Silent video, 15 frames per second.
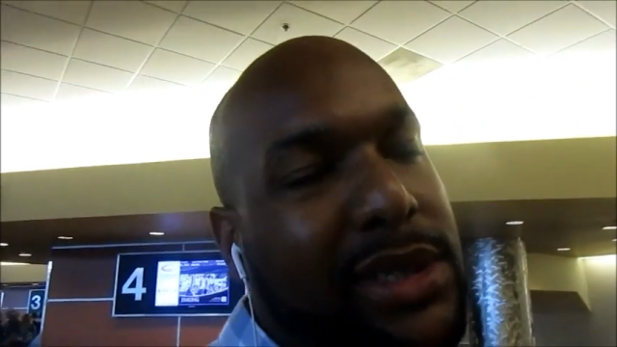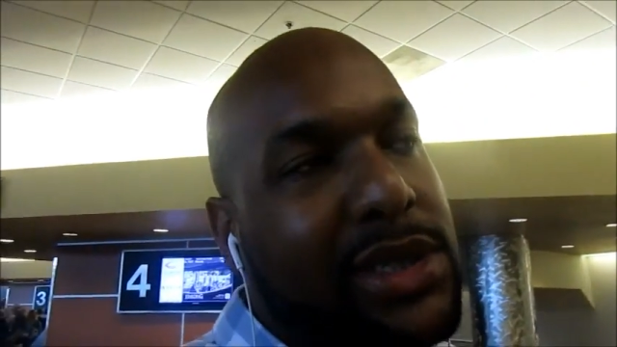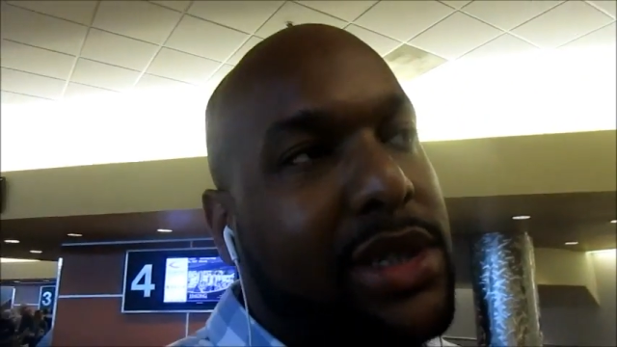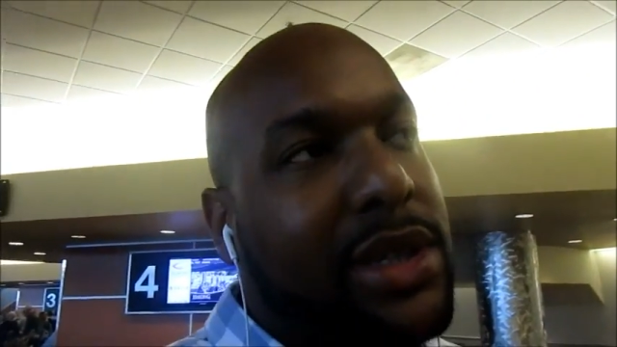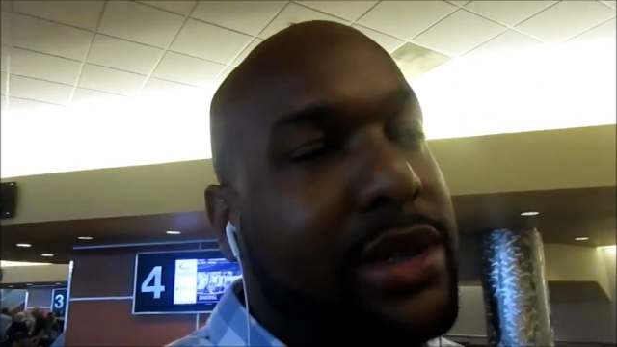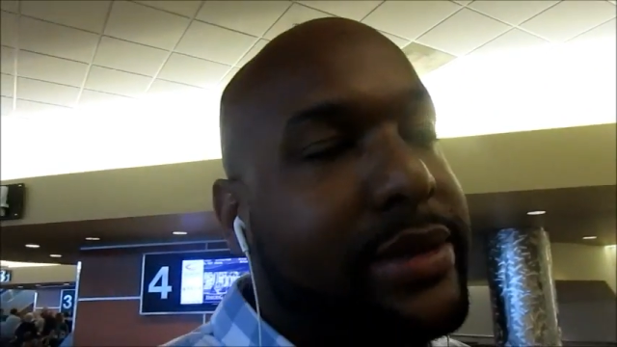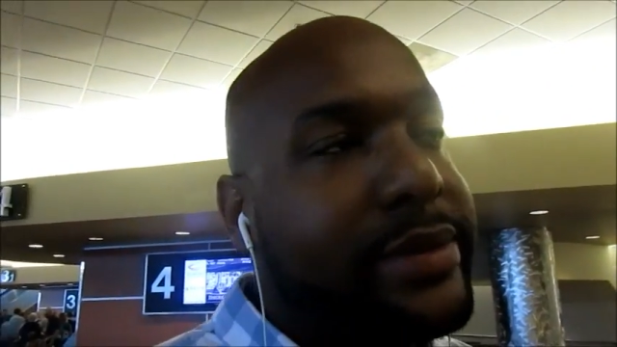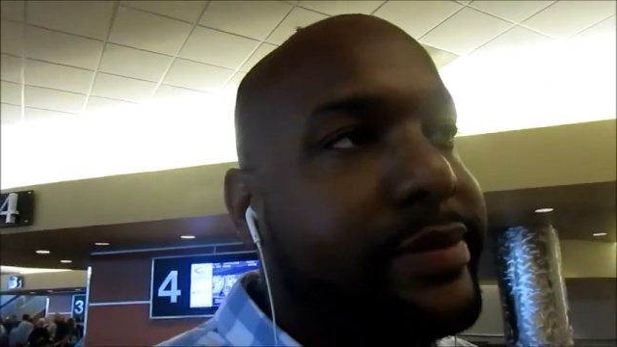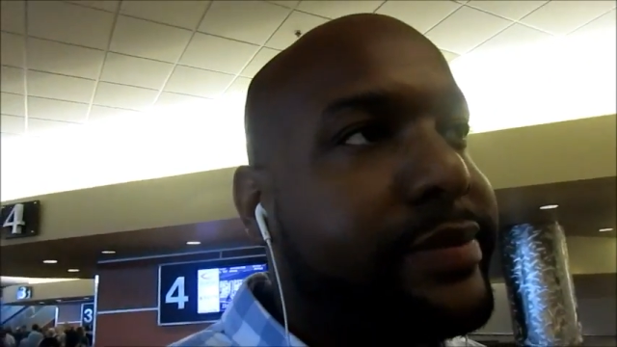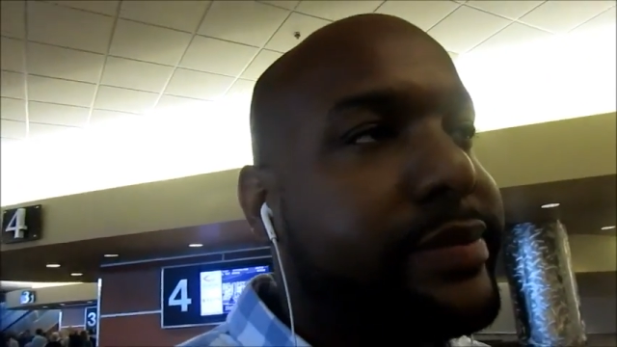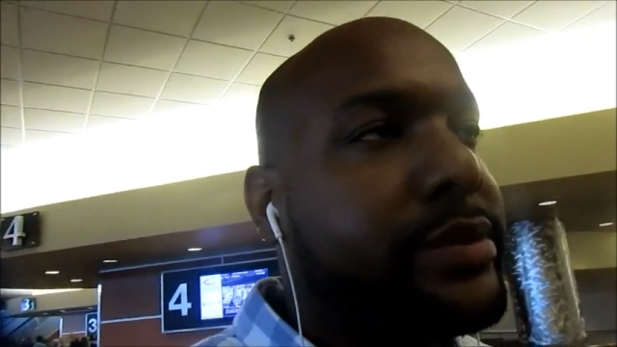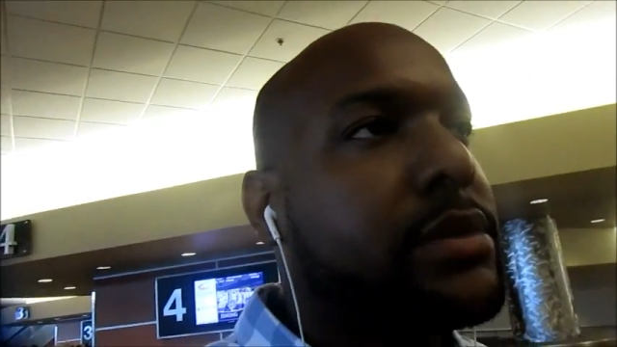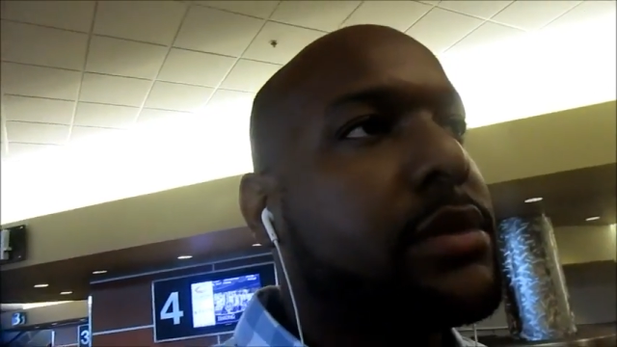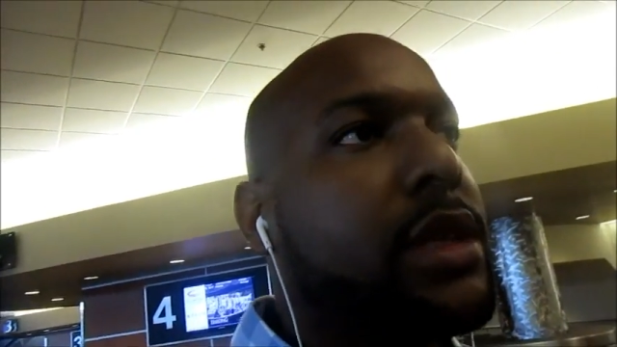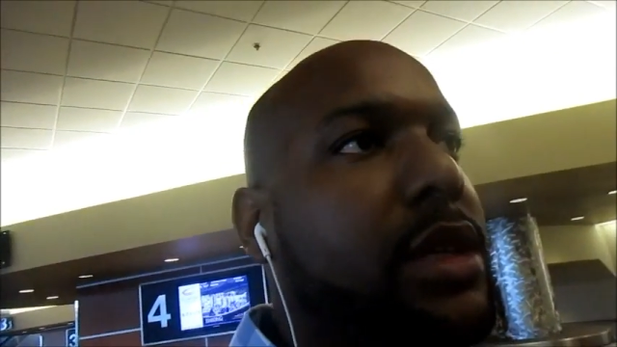so
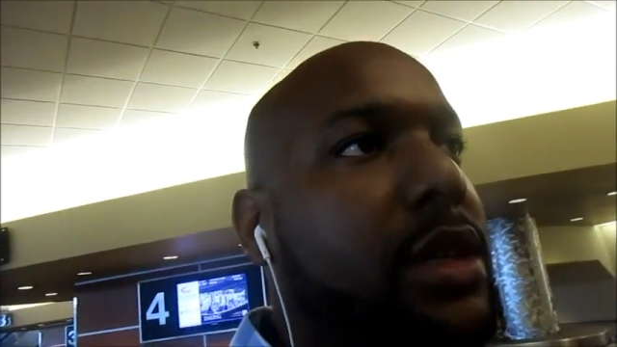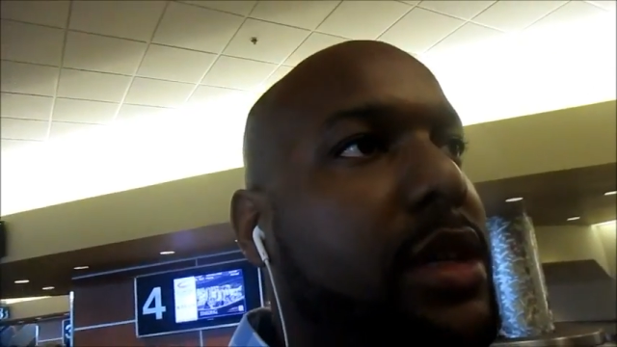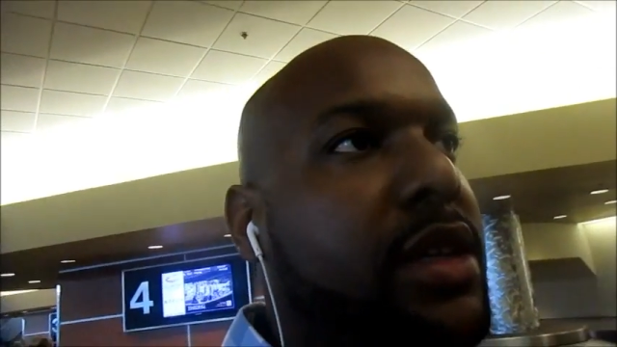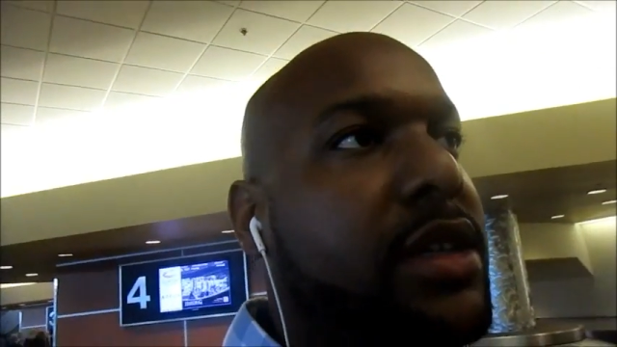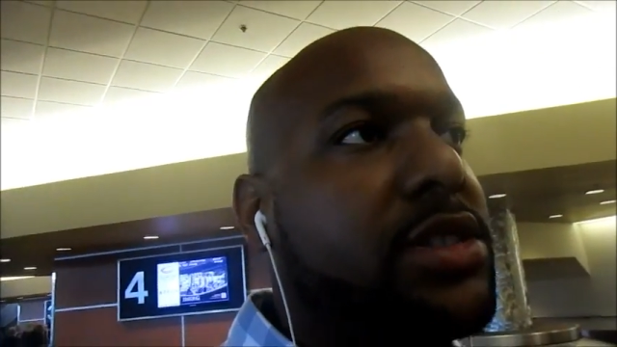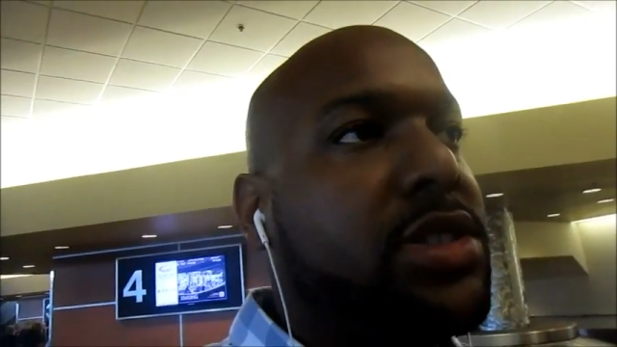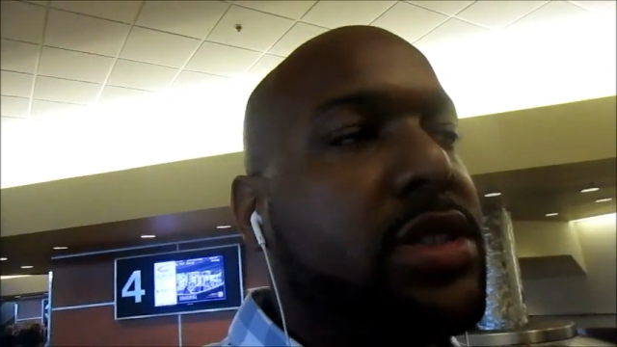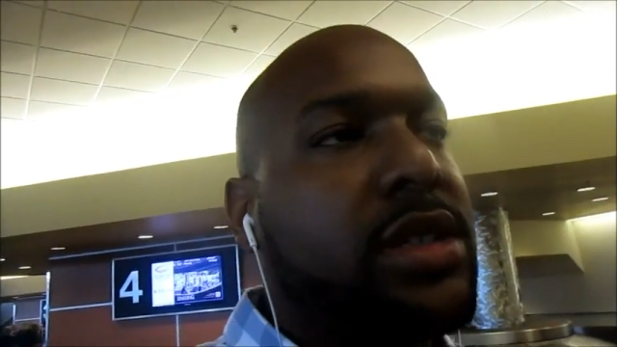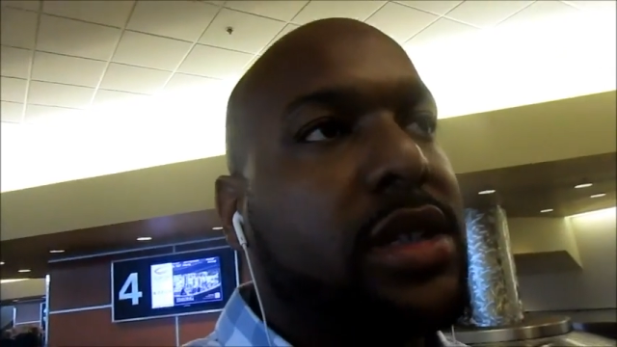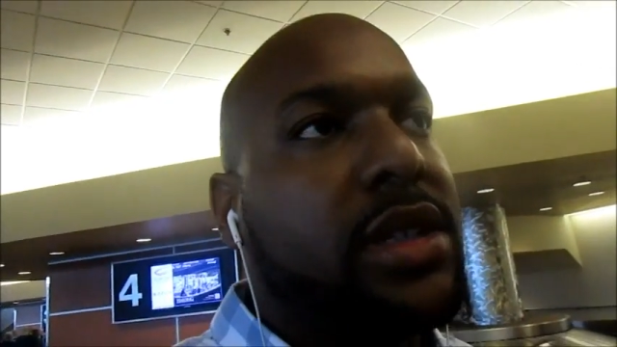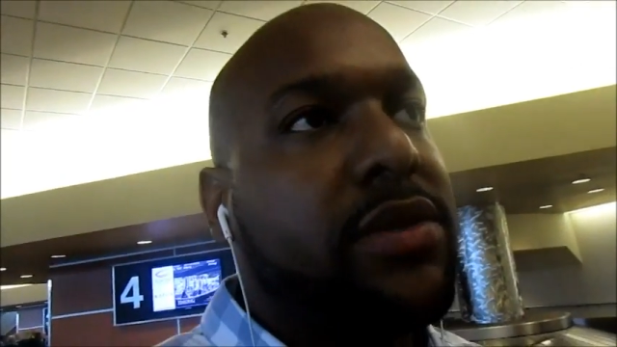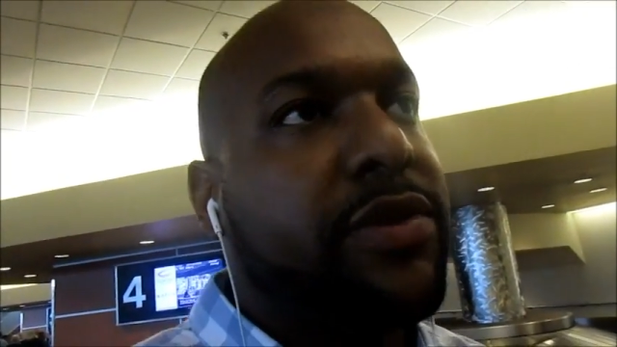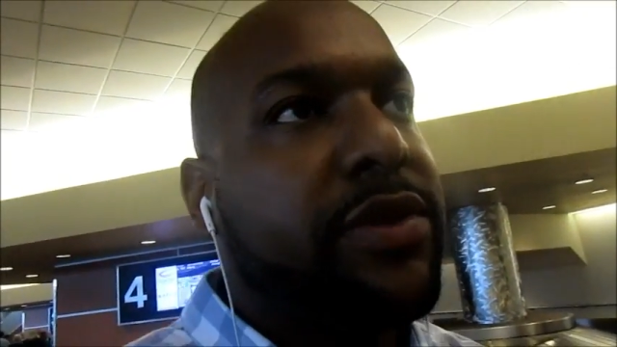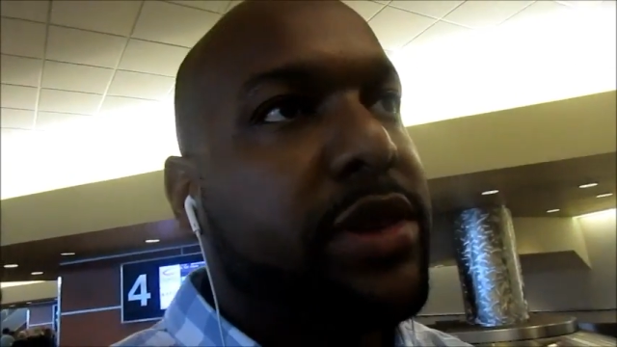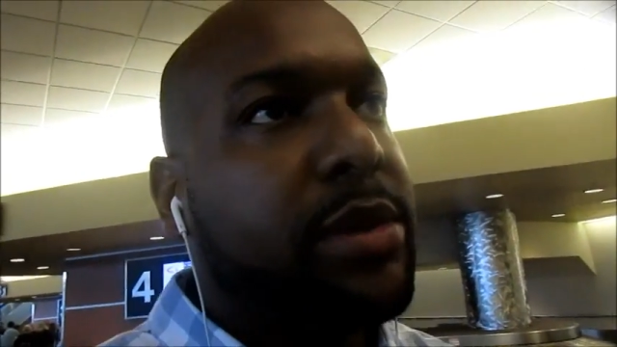she
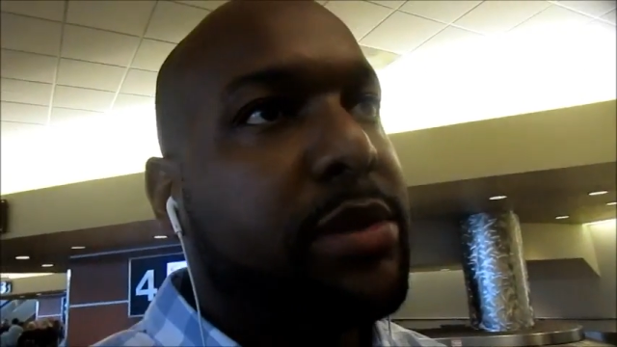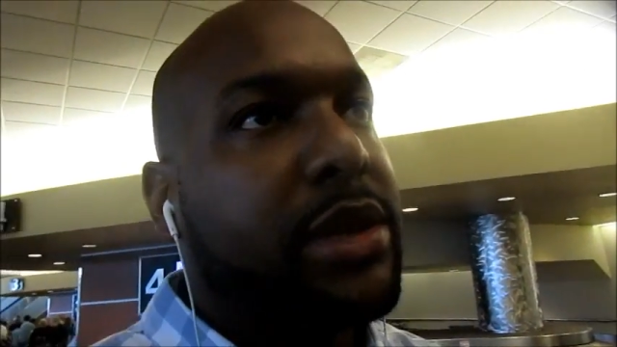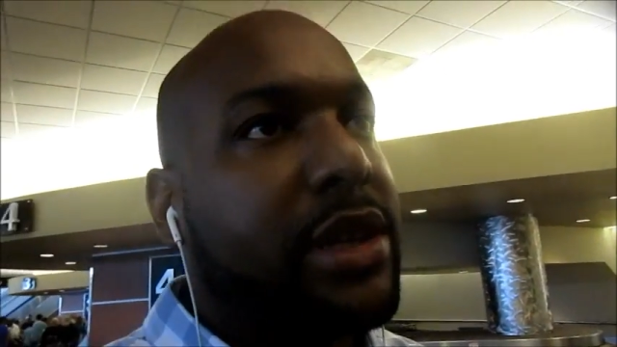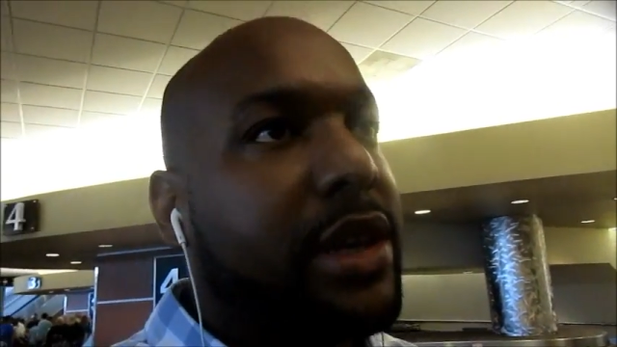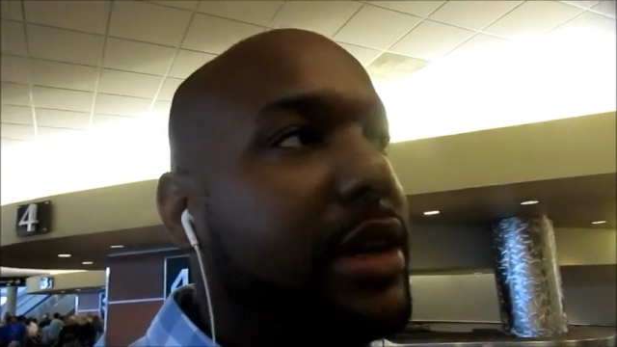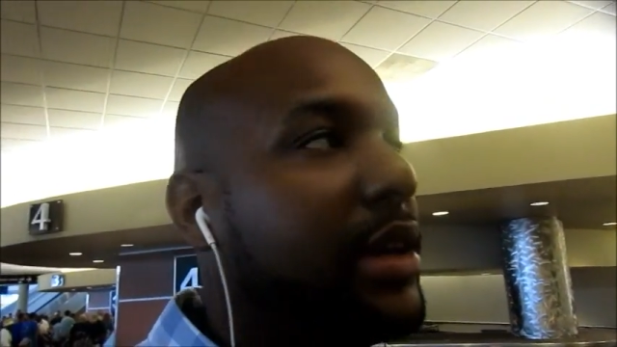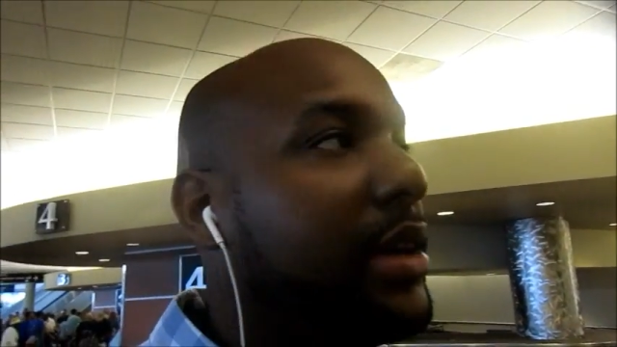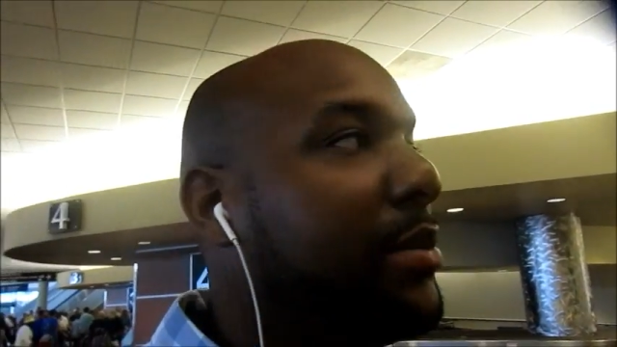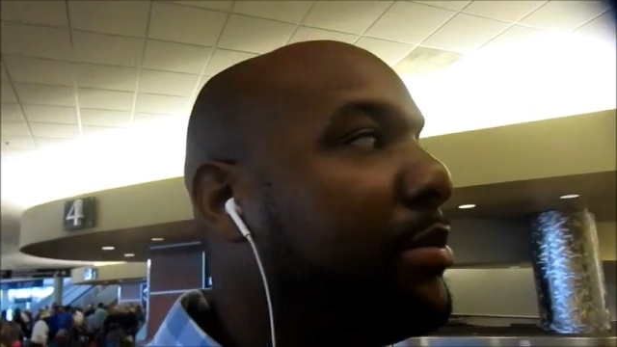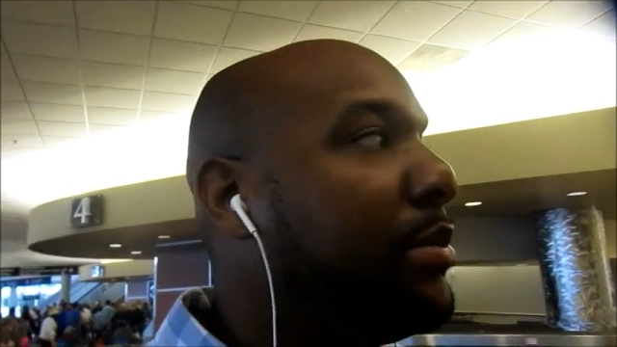couldn't film today.